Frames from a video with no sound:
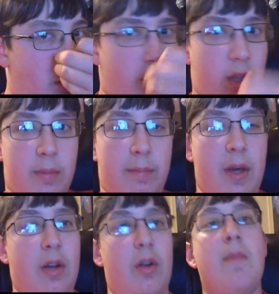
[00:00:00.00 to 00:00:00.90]
It sounded
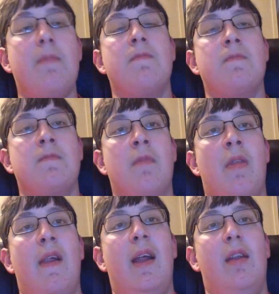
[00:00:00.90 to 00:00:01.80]
better,
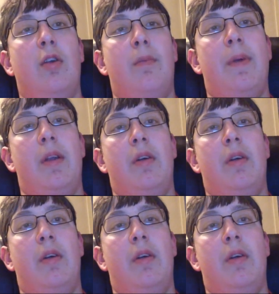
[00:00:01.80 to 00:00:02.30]
and looked better,